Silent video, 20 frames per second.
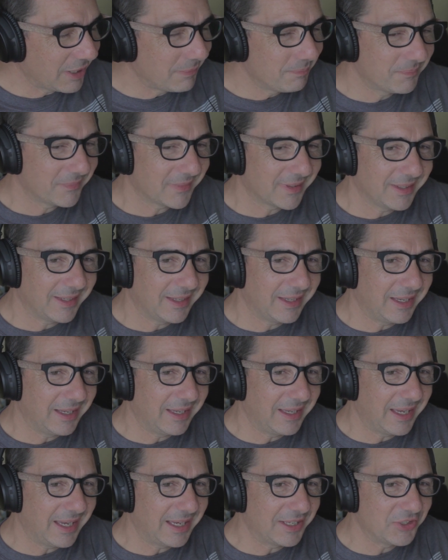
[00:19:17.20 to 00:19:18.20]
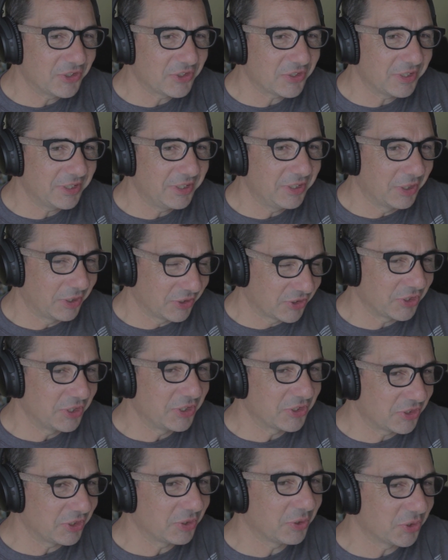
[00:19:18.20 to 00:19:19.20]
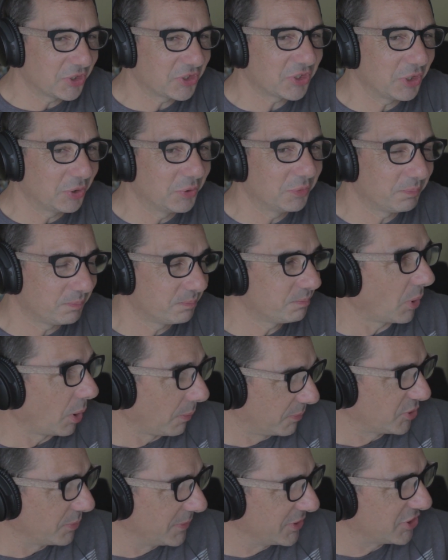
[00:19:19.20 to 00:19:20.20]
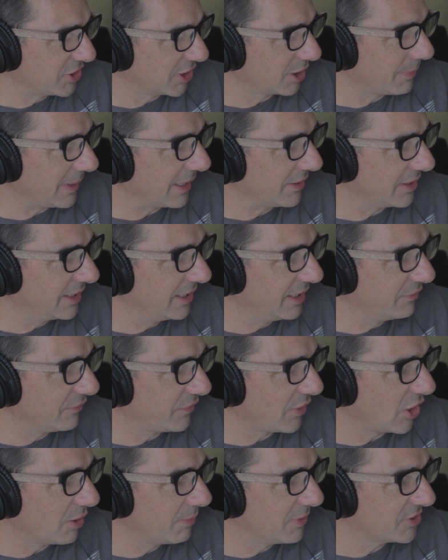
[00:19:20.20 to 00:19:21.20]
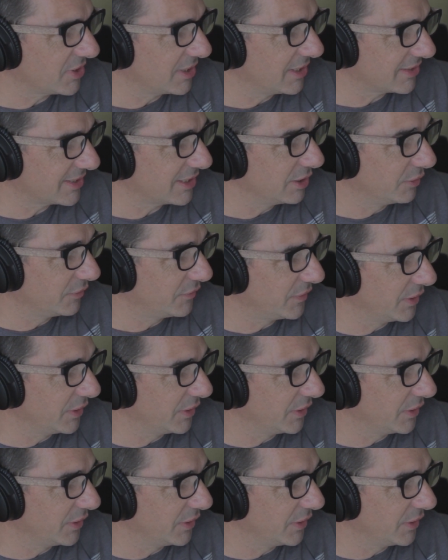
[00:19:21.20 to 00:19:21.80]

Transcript: And you know, so it was still optimistic about the environment and it still